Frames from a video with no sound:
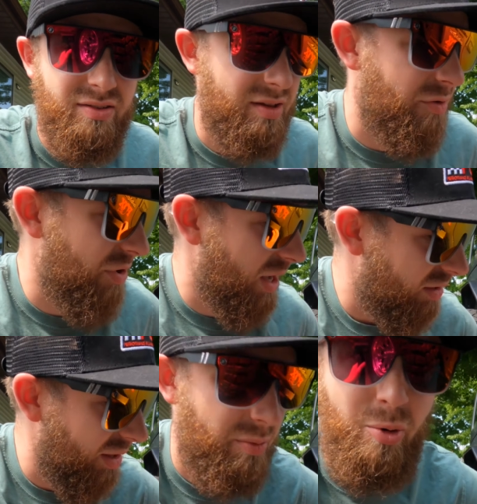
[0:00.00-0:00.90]
and the fact
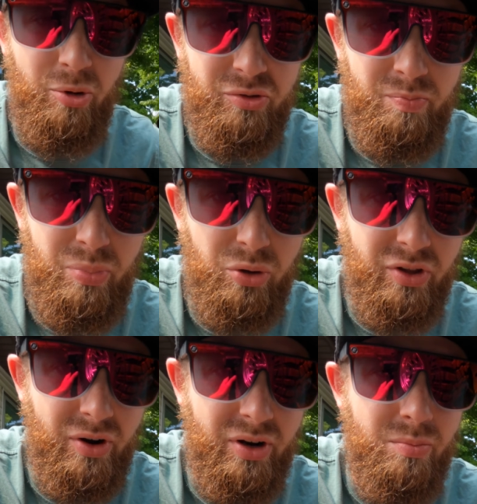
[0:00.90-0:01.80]
that they
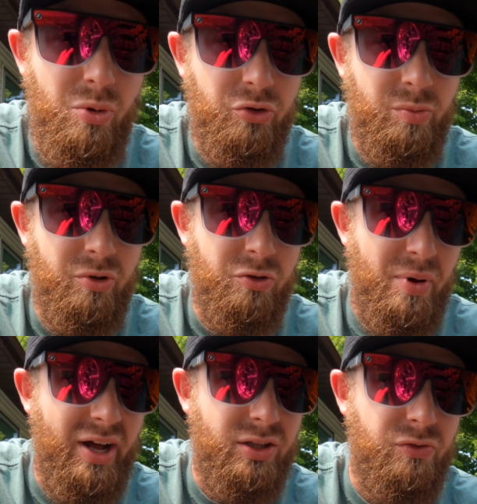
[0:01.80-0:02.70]
bolted on in multiple
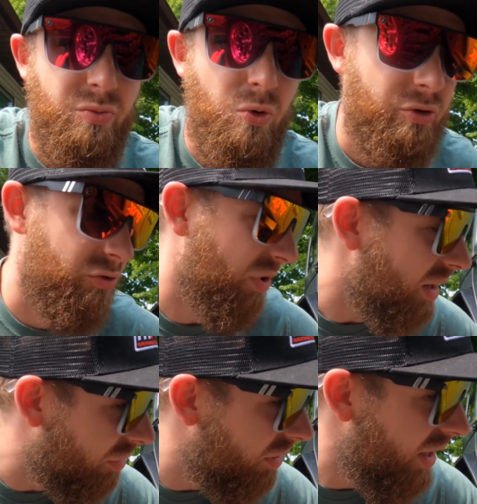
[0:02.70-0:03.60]
spots for more
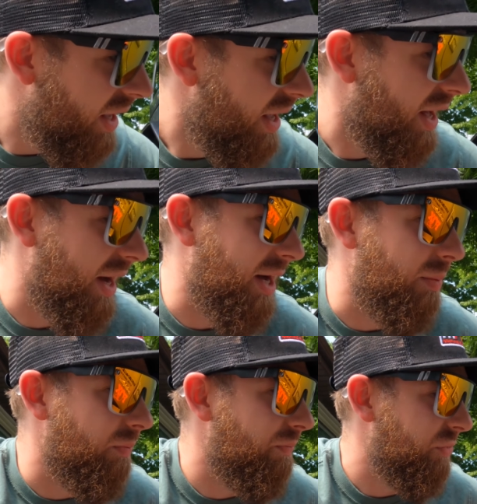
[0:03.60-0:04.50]
strength.
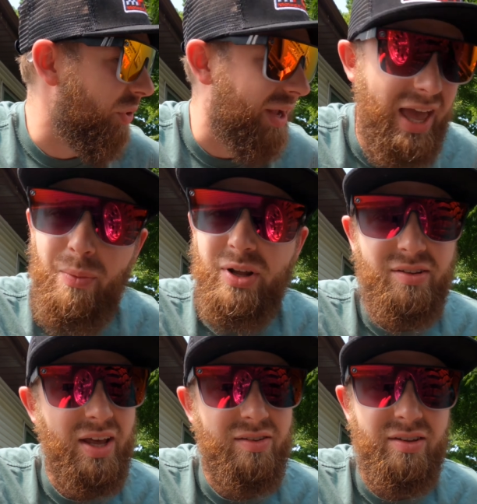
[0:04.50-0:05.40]
So I can't wait
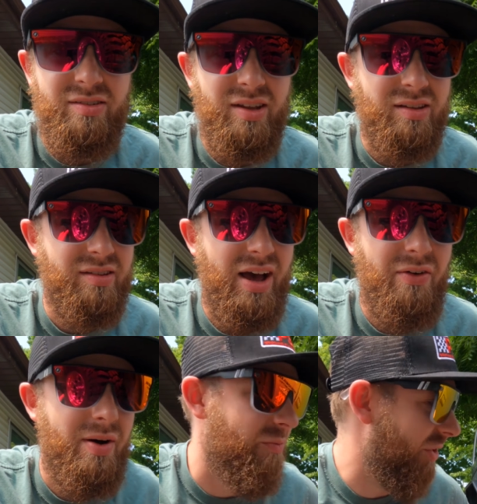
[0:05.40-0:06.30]
to test these things
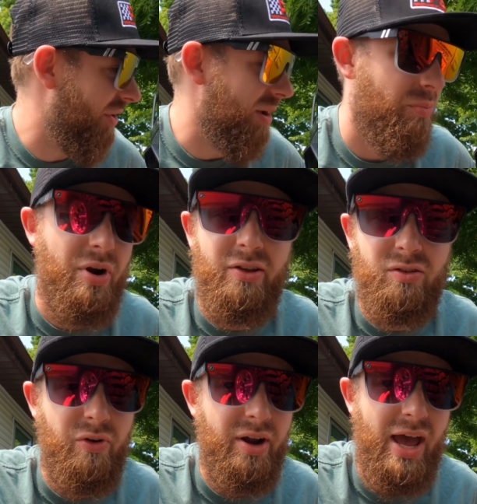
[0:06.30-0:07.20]
out. I'm very
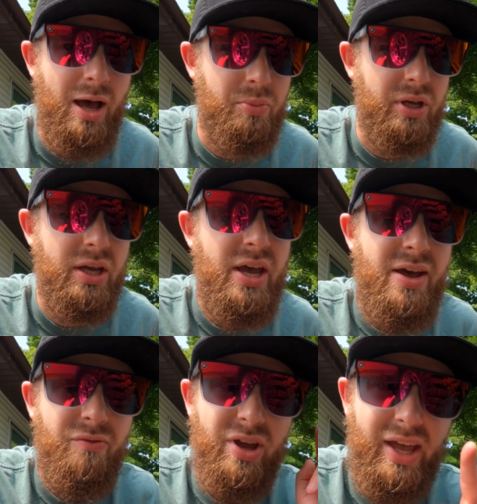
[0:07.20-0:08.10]
impressed, very happy.
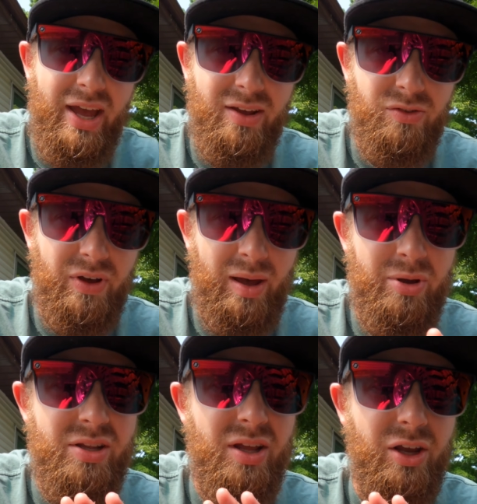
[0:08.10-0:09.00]
VKS Fab
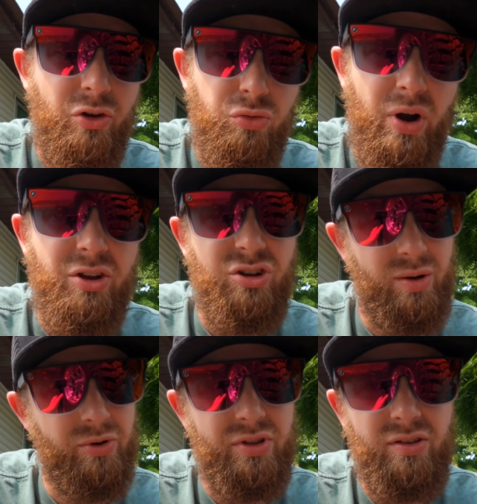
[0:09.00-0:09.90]
did a great
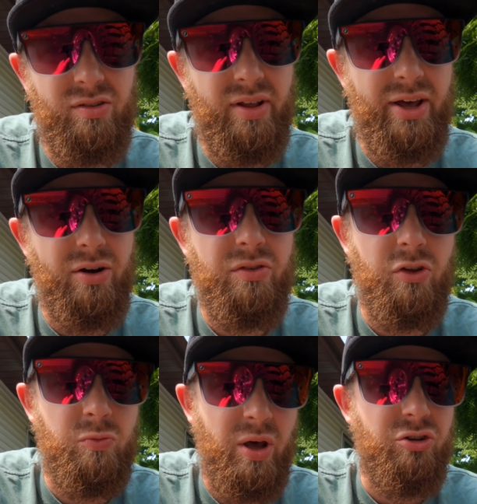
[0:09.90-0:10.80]
job with these sliders,
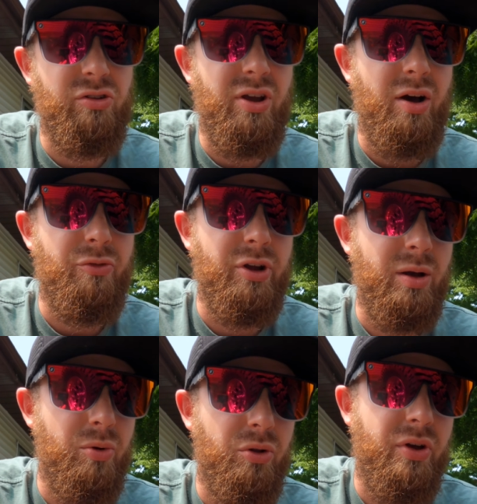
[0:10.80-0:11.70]
especially offering
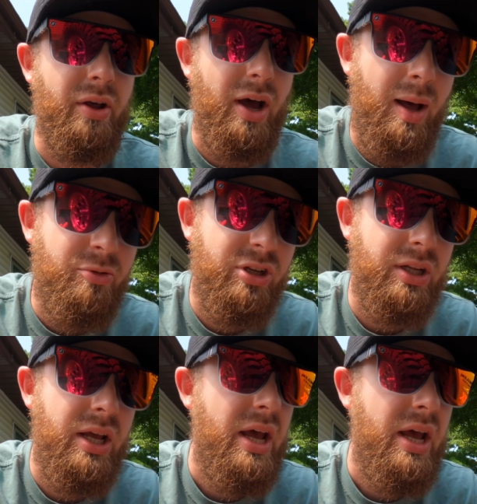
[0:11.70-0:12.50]
a bolt-on option.